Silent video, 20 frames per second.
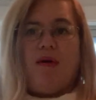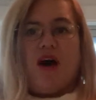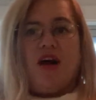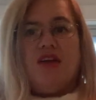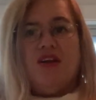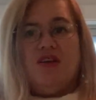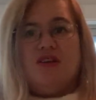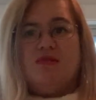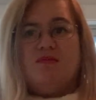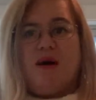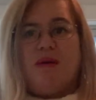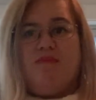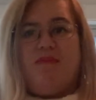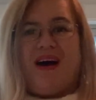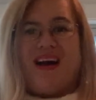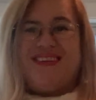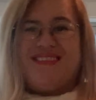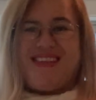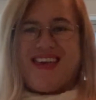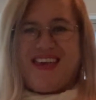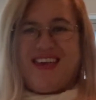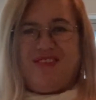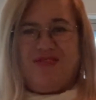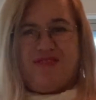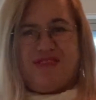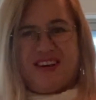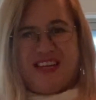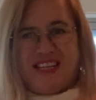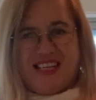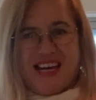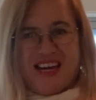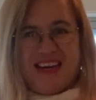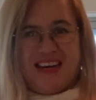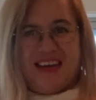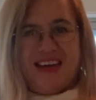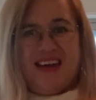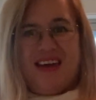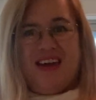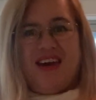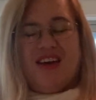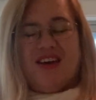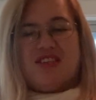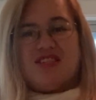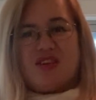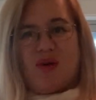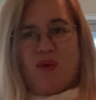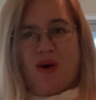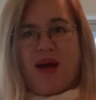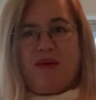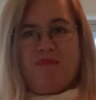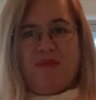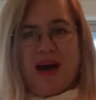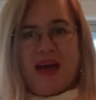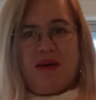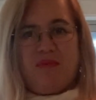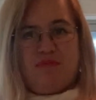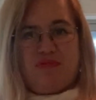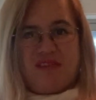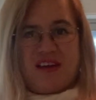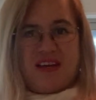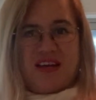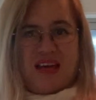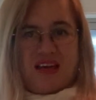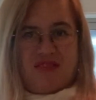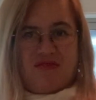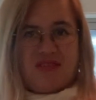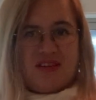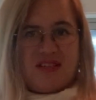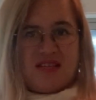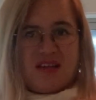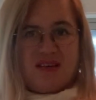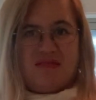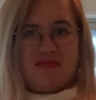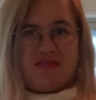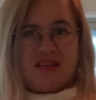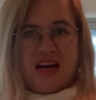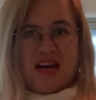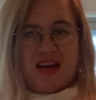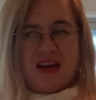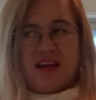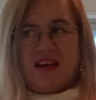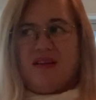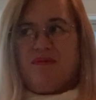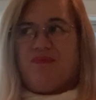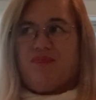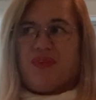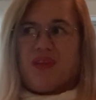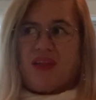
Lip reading: I use my bugs every day, so I make bread every single day,